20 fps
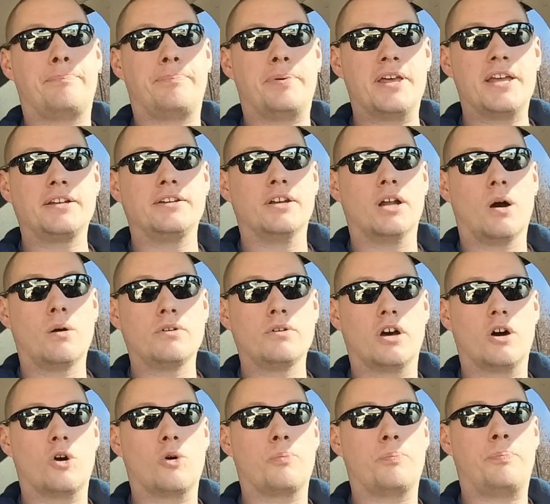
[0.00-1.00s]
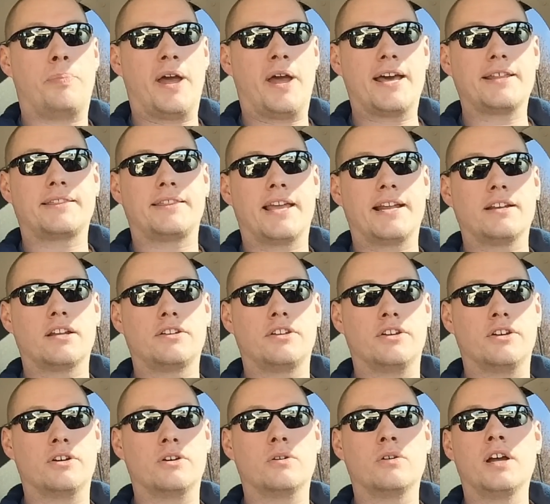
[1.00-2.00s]
Big no-no, bad thing to
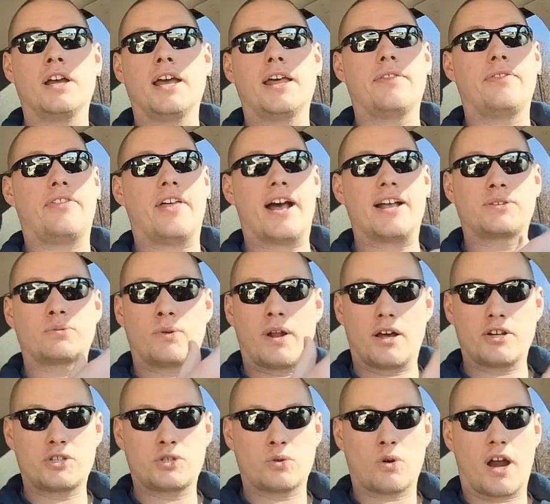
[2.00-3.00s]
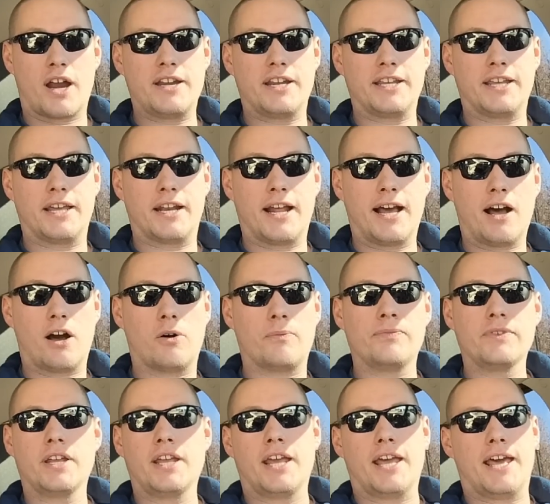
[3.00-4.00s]
do. That's what I was trying to get out.
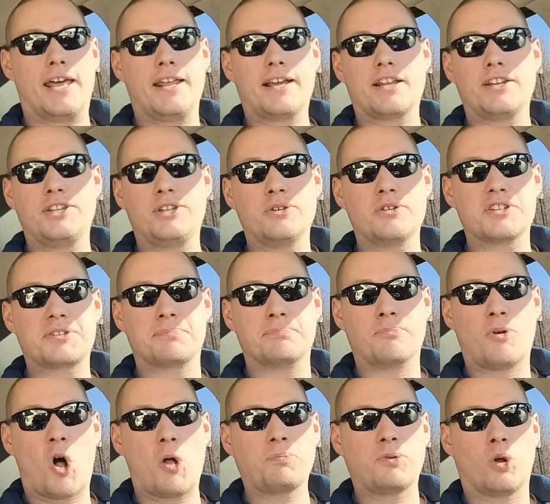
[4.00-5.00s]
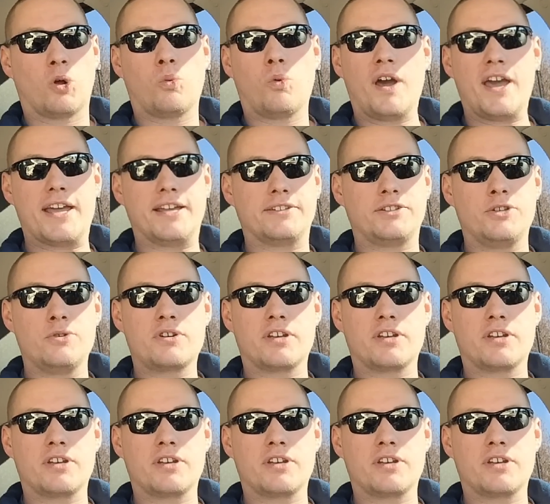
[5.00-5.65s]
And it can do this multiple ways.